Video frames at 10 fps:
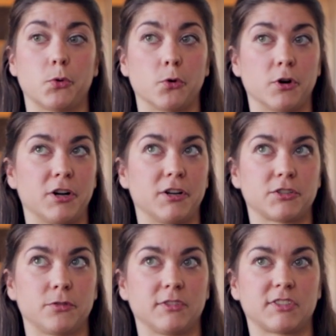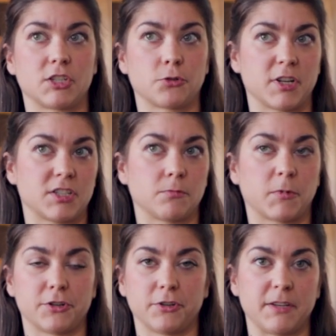or to the situation
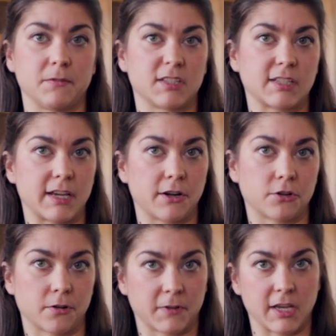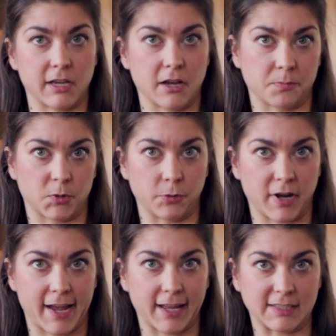where you're even scared of kicking up to
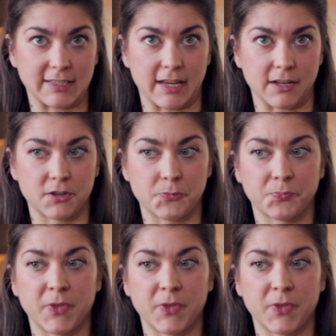a handstand.